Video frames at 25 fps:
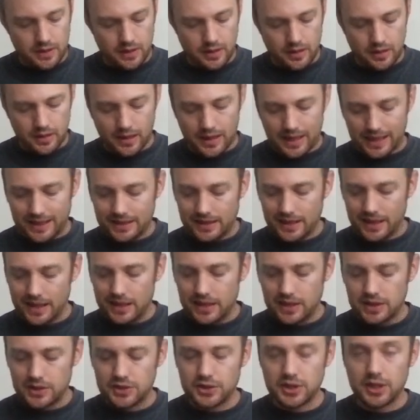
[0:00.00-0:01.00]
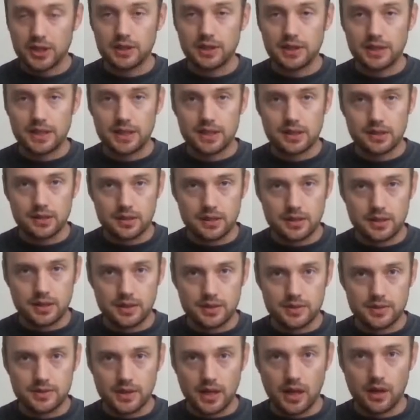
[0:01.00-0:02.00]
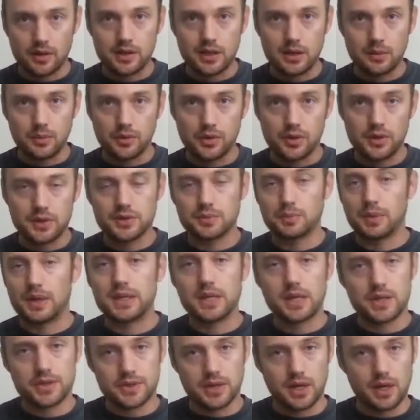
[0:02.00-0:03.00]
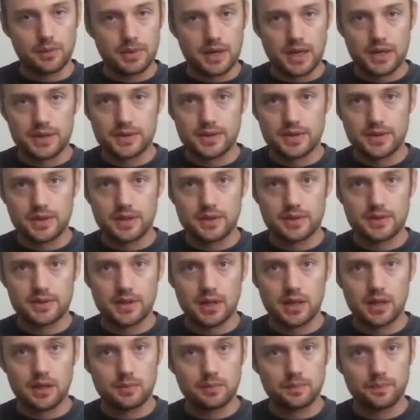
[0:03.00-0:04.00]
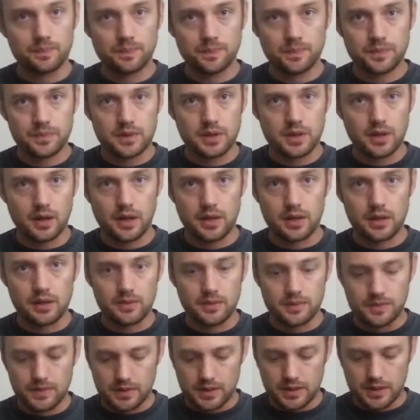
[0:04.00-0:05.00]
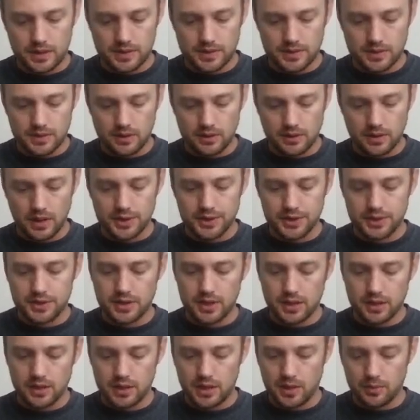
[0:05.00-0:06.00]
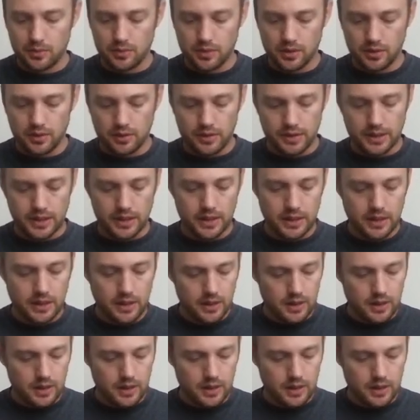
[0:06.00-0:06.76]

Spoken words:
I like chiclet style keyboards. My desktop has the same kind of Logitech keyboard on it,